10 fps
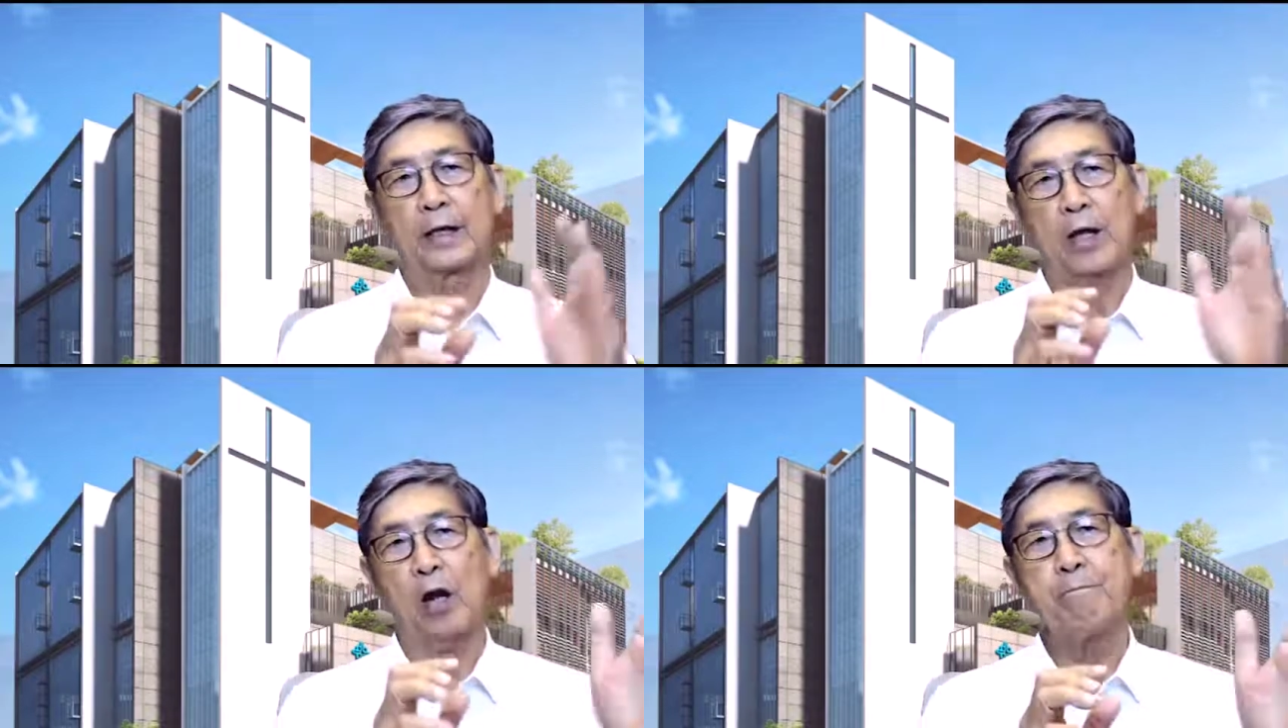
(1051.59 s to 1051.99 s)

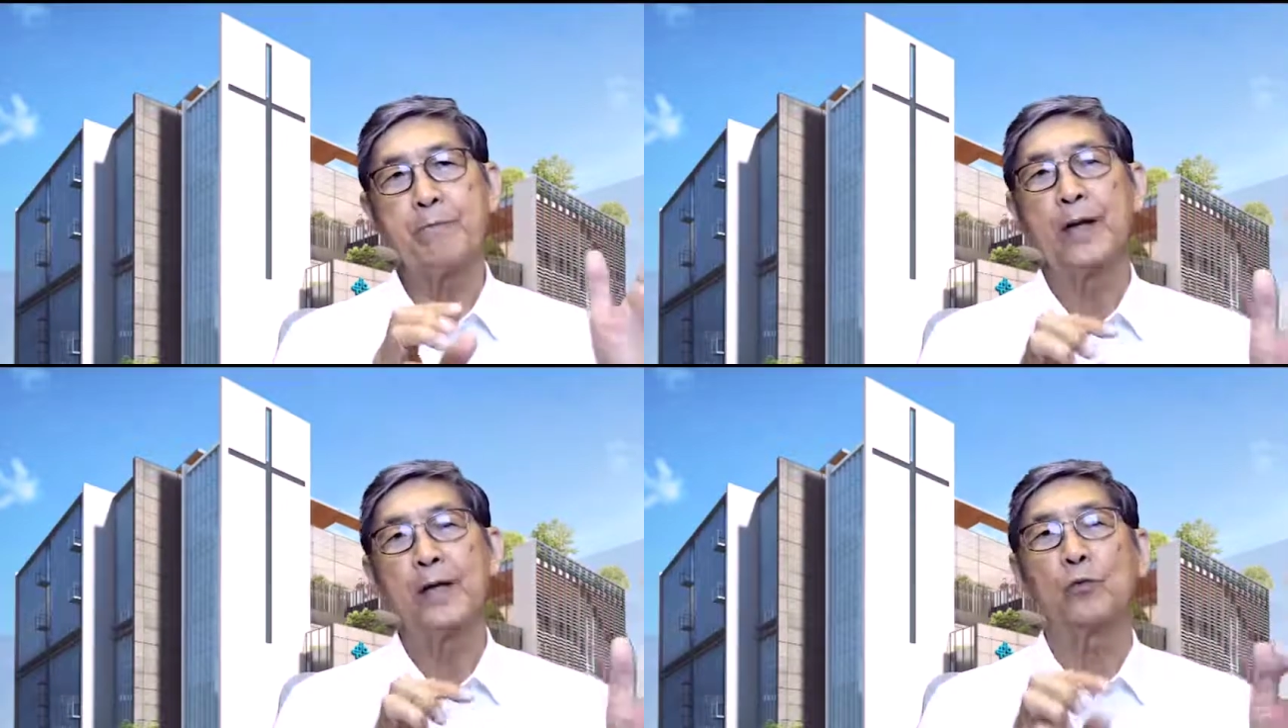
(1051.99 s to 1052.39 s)
God
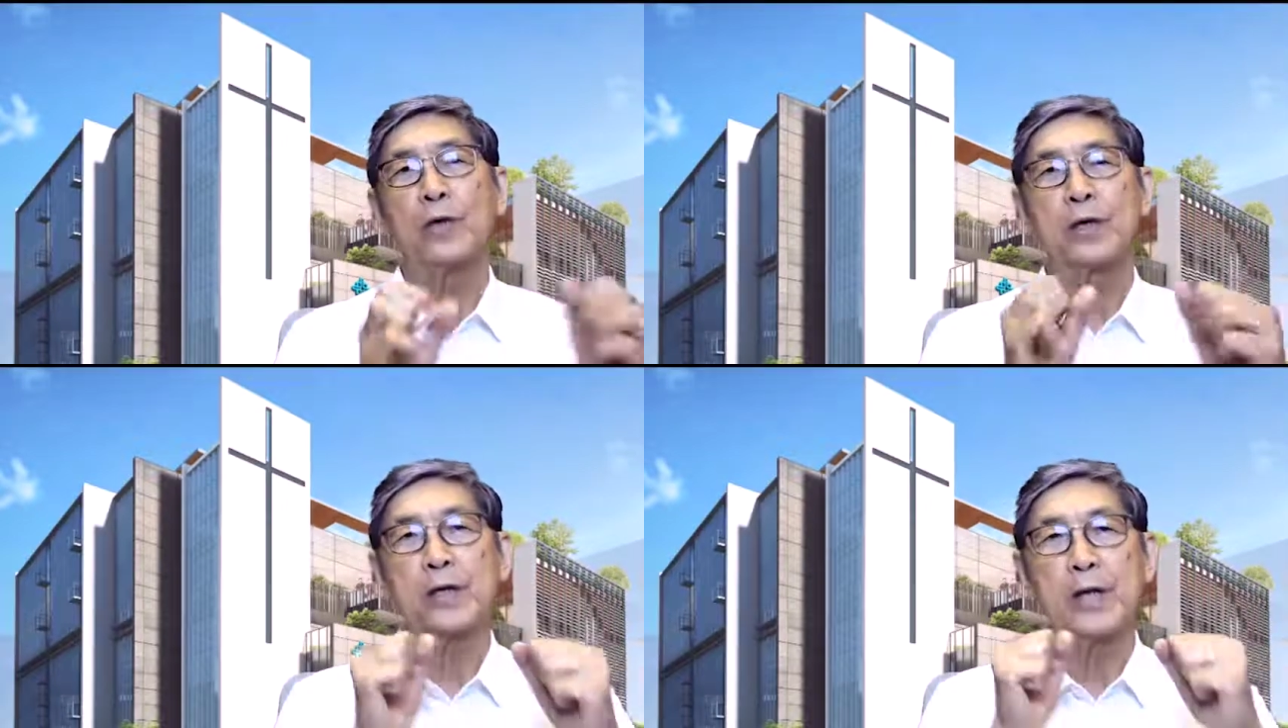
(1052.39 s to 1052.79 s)
made
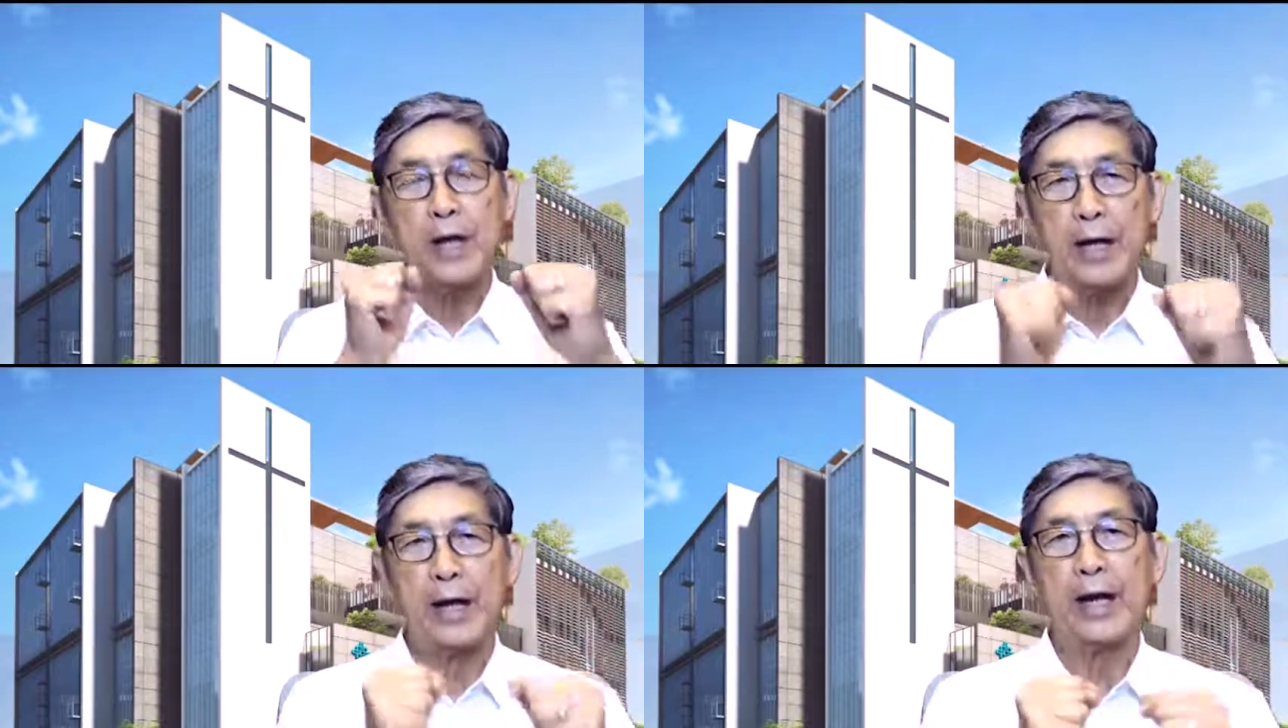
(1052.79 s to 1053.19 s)
with
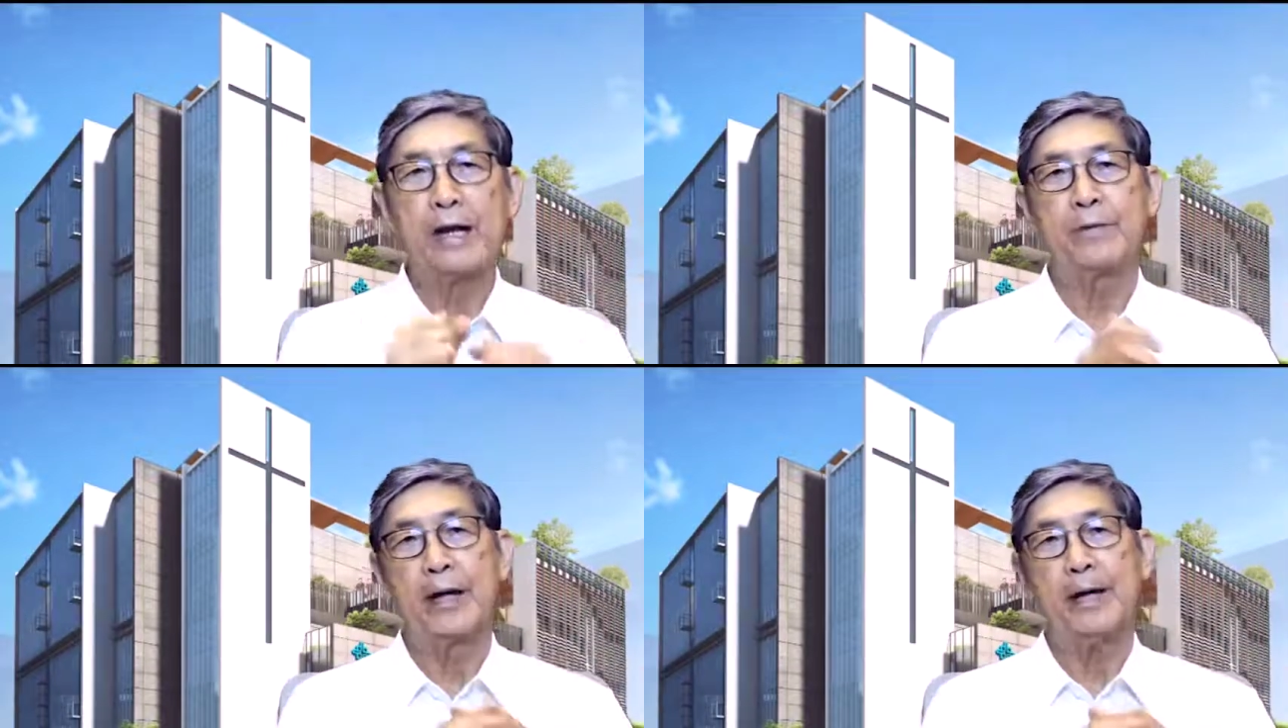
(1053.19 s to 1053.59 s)

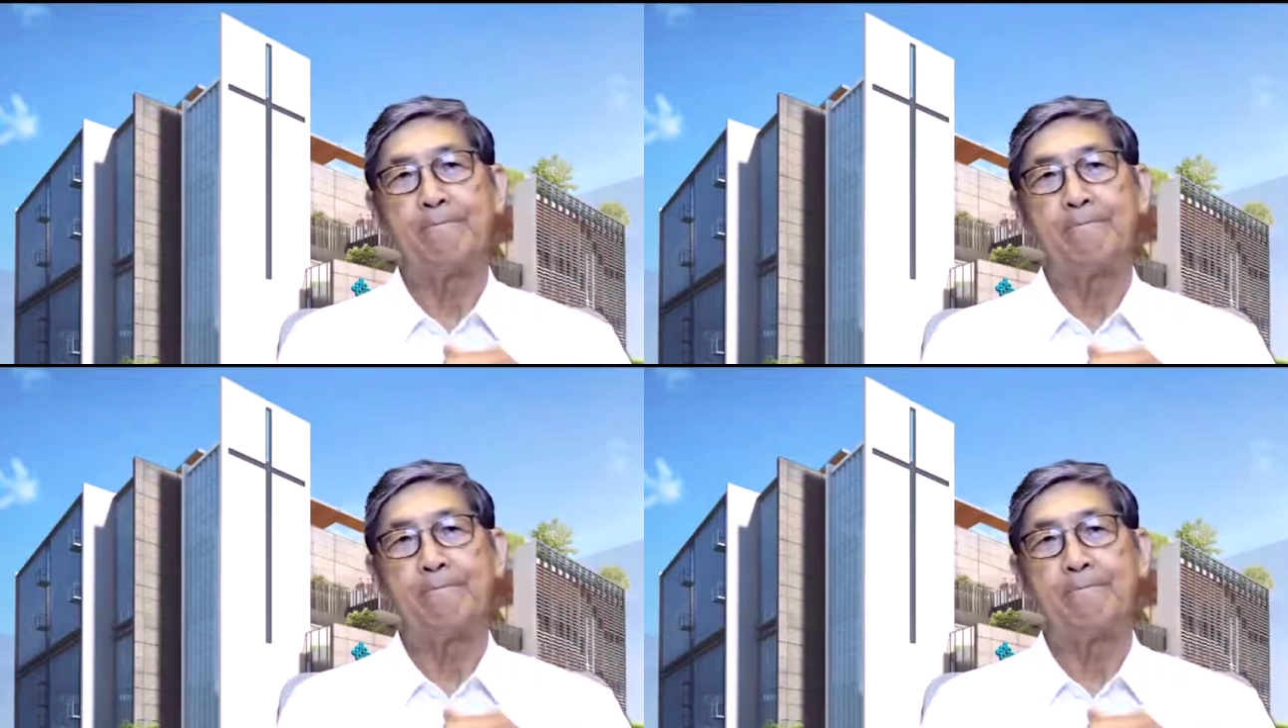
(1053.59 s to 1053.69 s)
Abraham.